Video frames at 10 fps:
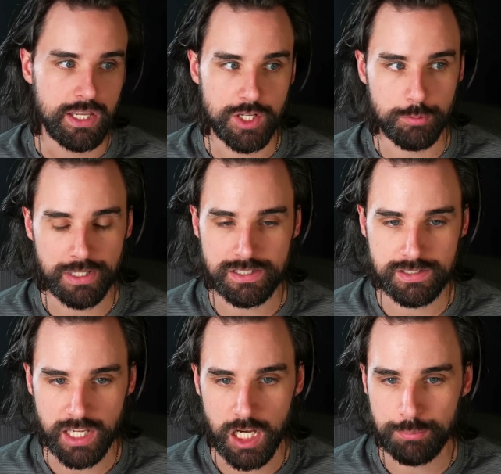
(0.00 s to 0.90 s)
You know, places
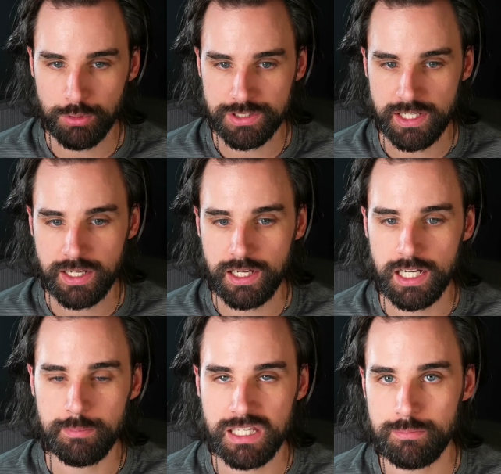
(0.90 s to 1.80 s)
like upwork dot
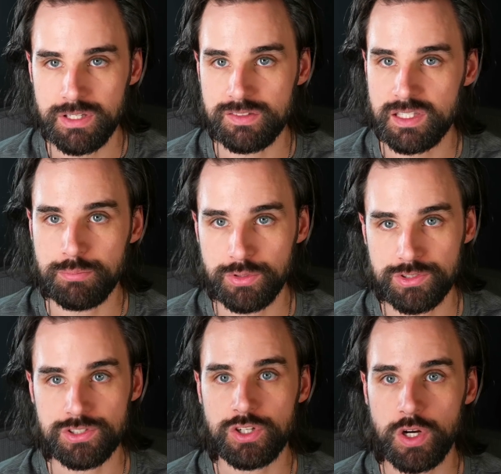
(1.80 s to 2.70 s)
com, it can be as simple as
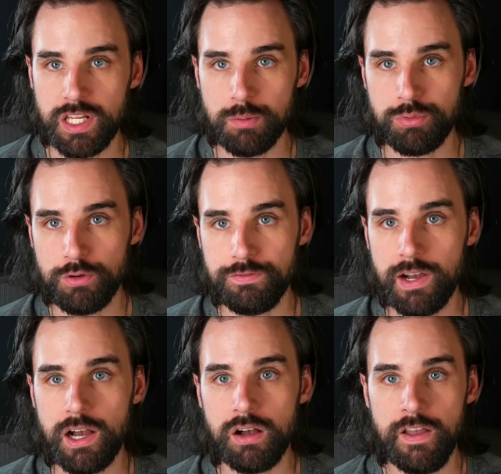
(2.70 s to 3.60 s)
just creating a
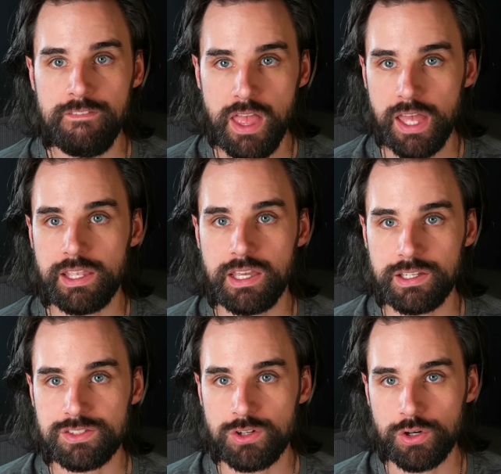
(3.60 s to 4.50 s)
profile and getting
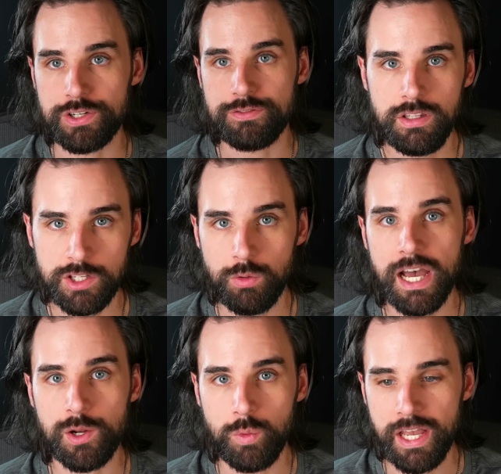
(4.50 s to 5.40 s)
started, you know,
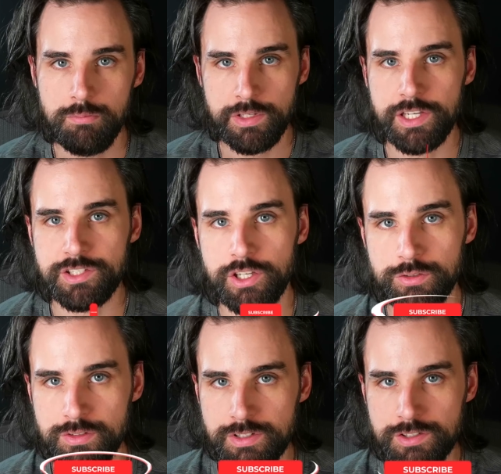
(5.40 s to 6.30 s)
right away. Because the good
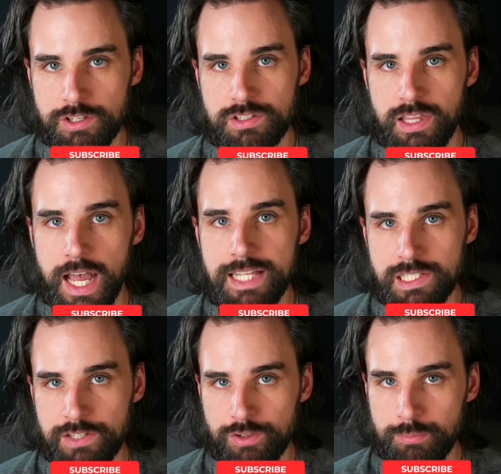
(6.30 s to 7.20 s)
news is there's lots
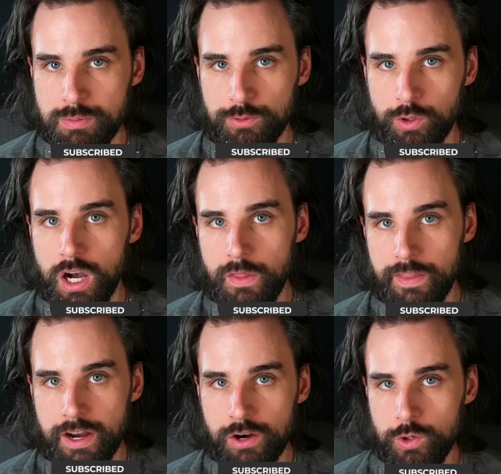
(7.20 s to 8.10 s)
of different people who are on
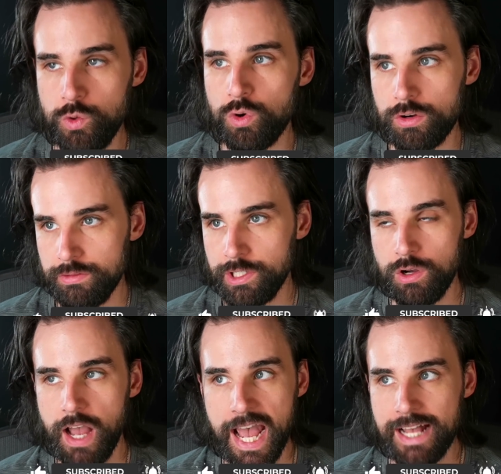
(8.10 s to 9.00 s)
there who are, you
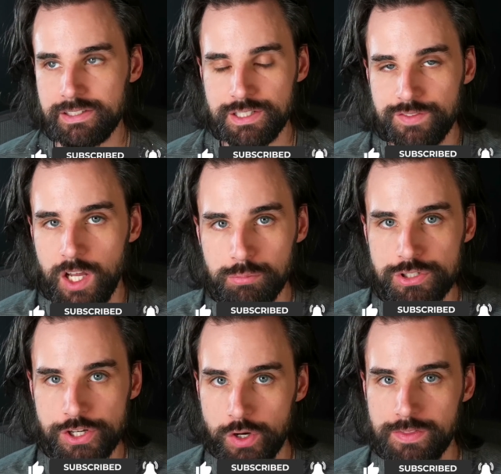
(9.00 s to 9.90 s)
know, asking developers
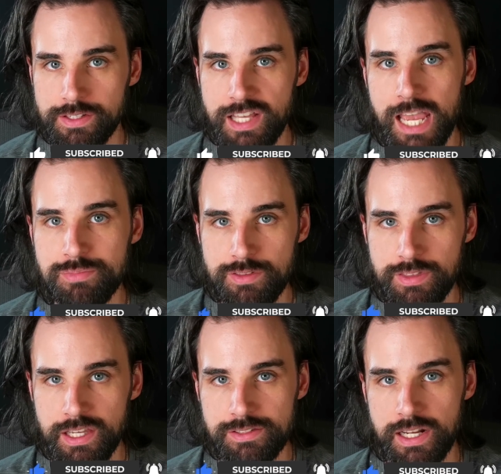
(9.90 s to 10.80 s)
to create the types of
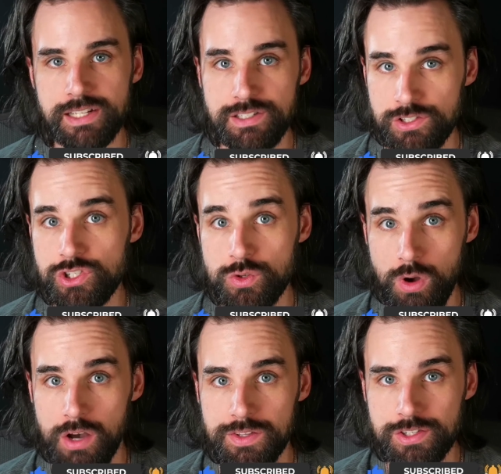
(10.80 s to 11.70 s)
things that I teach you
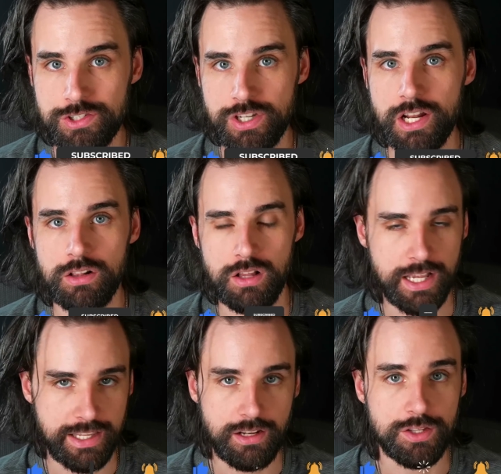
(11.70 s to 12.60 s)
on this channel,
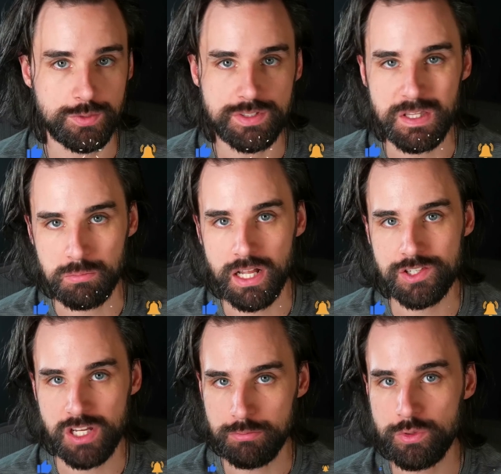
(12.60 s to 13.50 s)
like, and also inside the
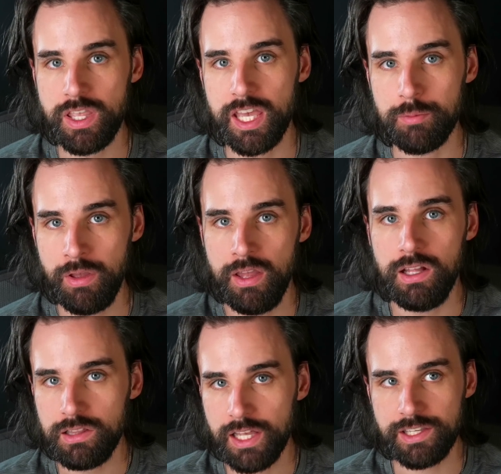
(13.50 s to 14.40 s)
Blockchain Bootcamp,
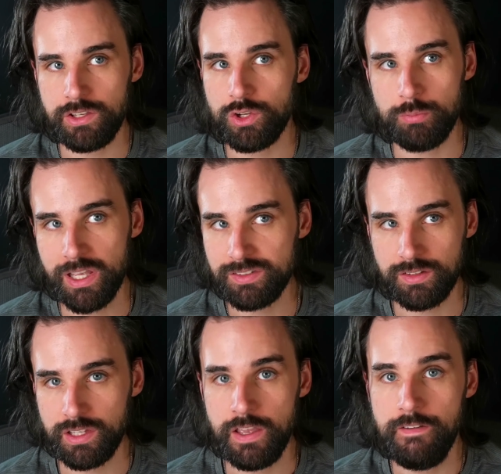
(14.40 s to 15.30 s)
like, you know,
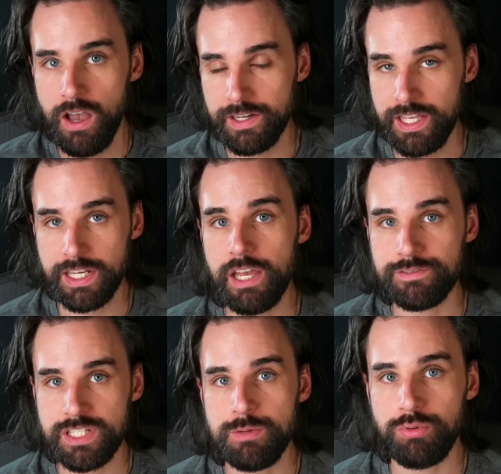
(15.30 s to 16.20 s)
basically an N F
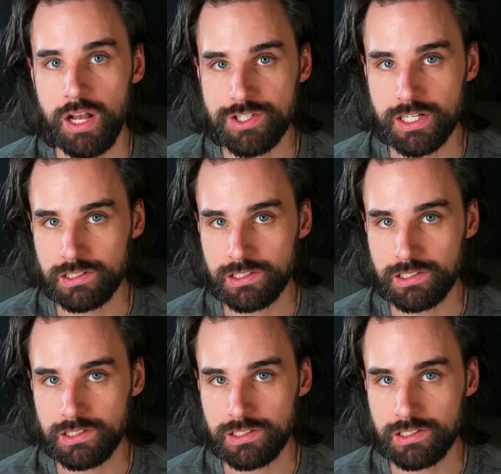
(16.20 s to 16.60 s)
T project.